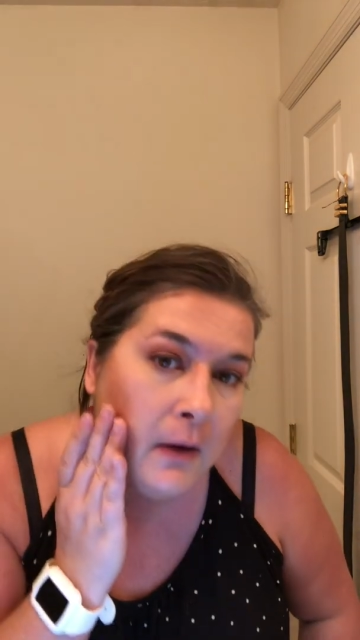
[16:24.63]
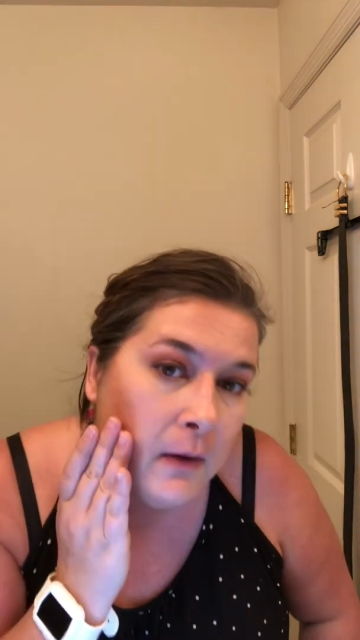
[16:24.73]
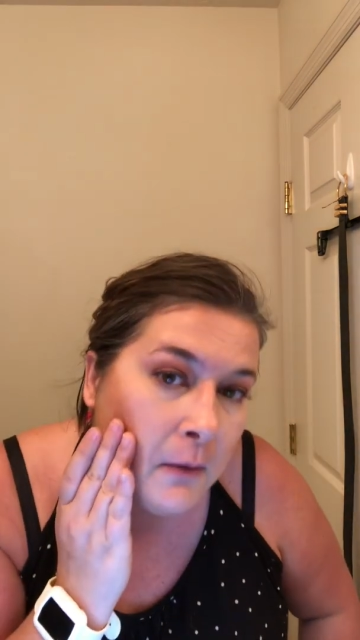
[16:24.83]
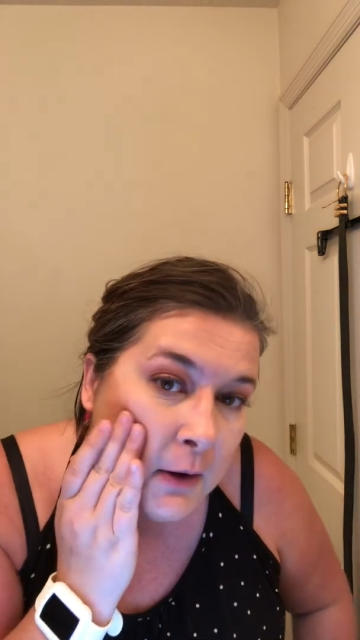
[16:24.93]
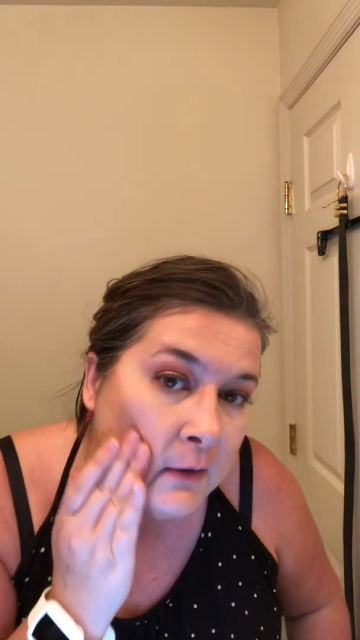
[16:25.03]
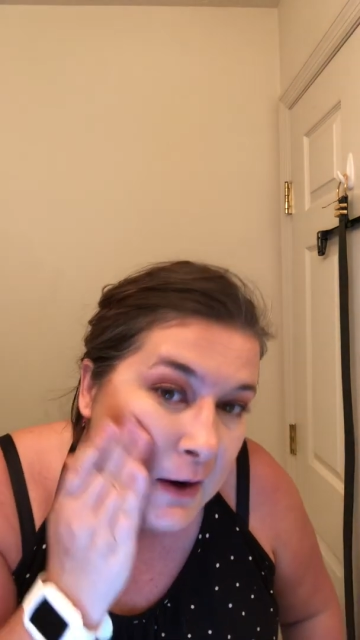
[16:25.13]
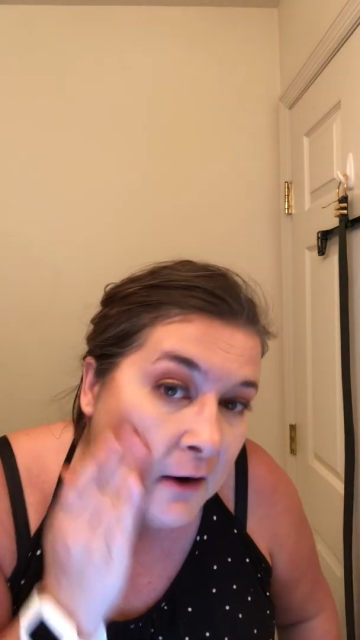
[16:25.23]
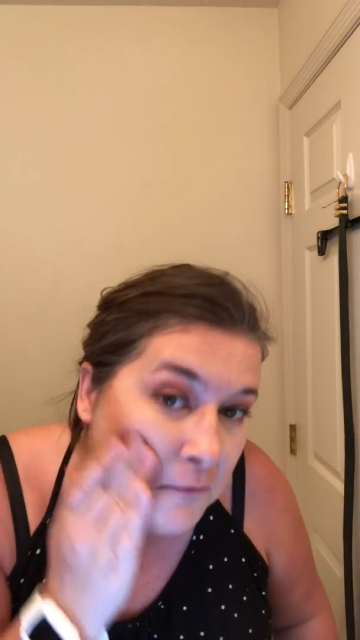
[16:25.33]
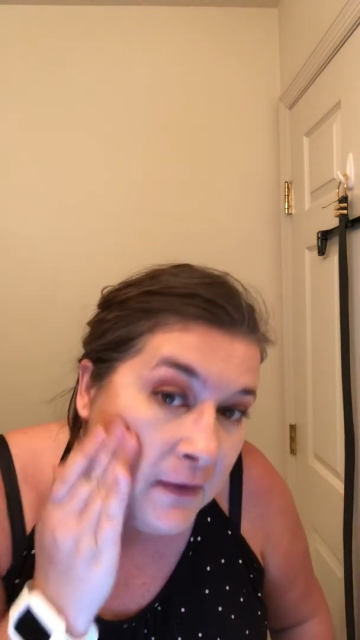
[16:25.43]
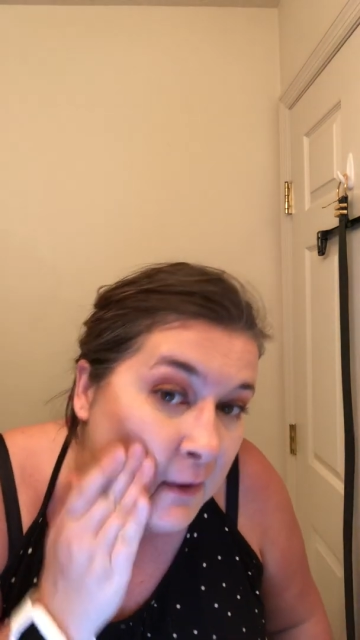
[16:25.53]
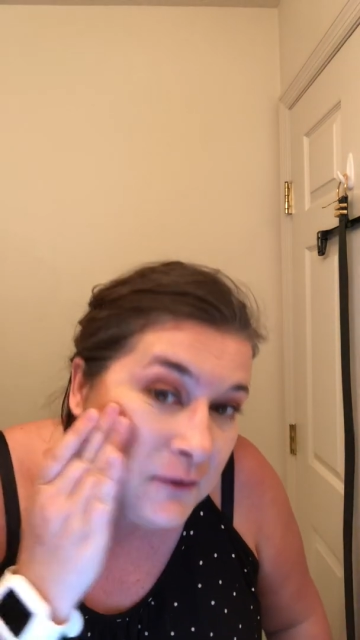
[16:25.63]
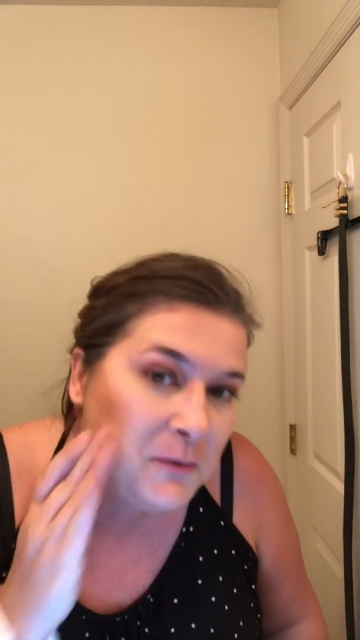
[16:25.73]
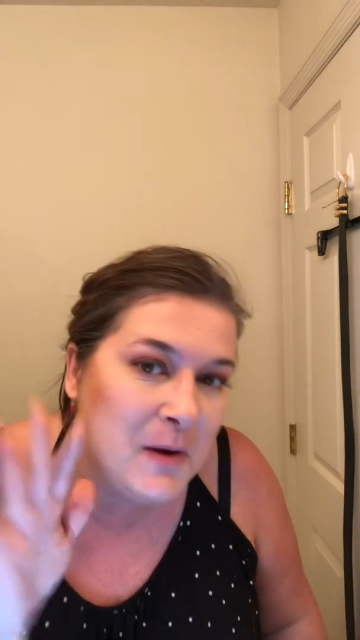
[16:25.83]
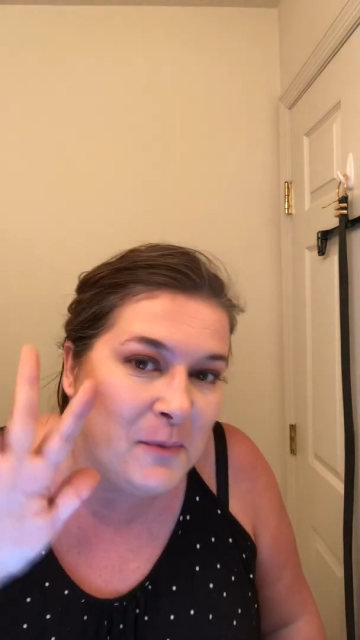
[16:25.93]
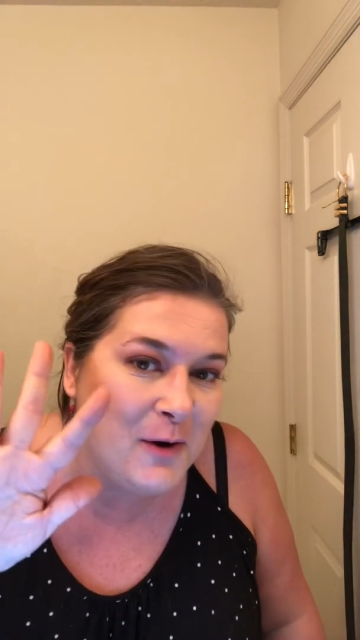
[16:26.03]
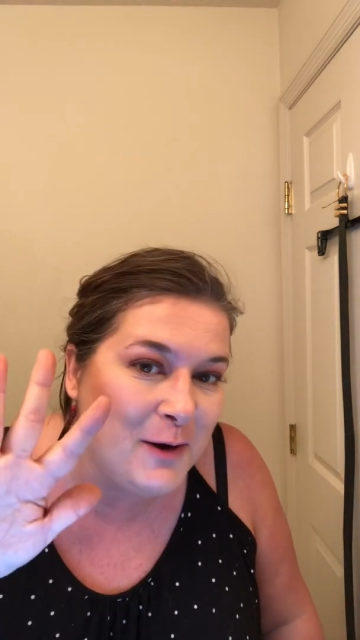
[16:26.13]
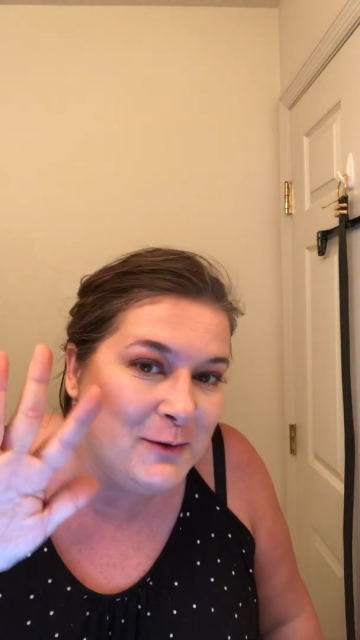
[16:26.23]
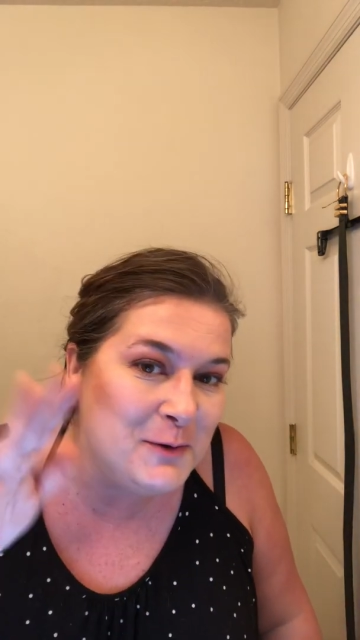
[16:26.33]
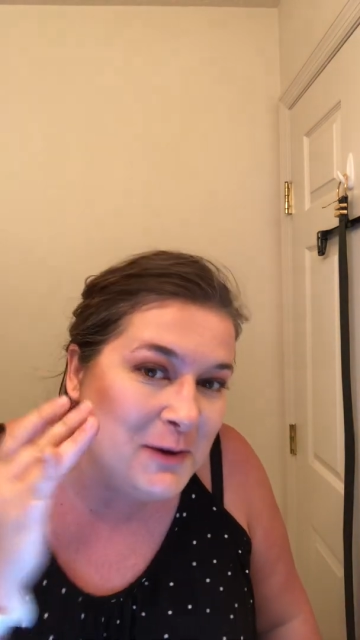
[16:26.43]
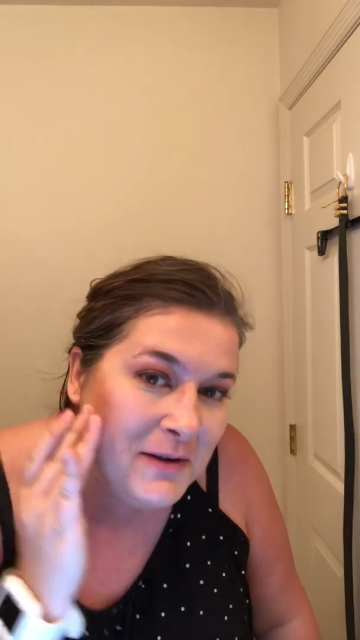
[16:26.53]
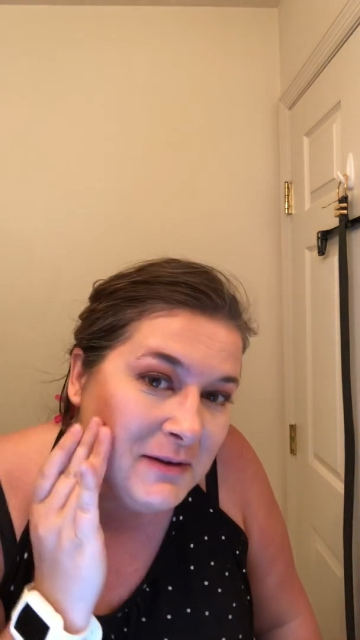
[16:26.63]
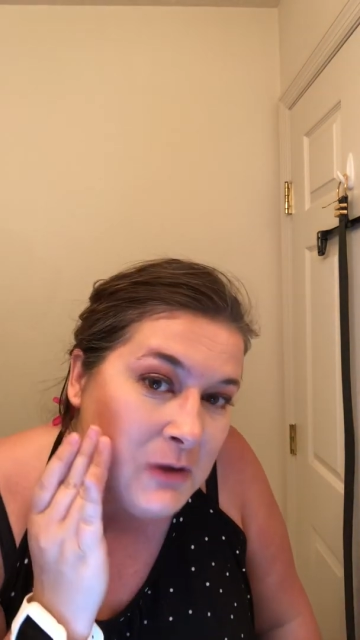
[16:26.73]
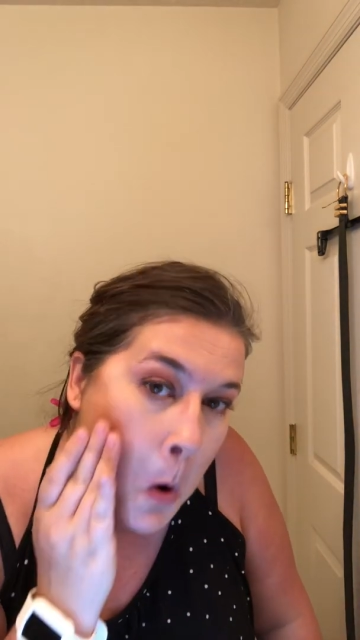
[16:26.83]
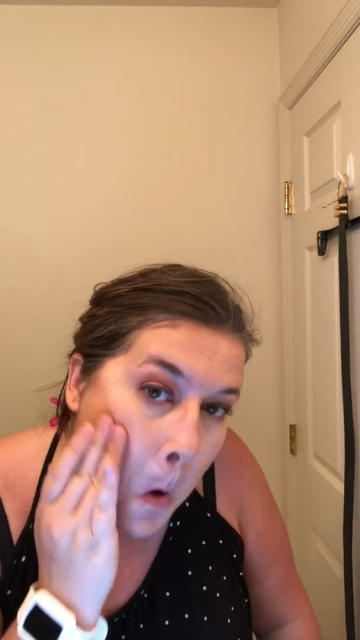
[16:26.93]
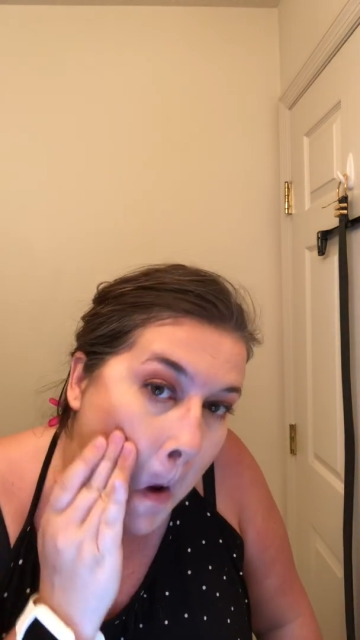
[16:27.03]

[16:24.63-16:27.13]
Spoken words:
And we're going to take our fingers, remember our tools,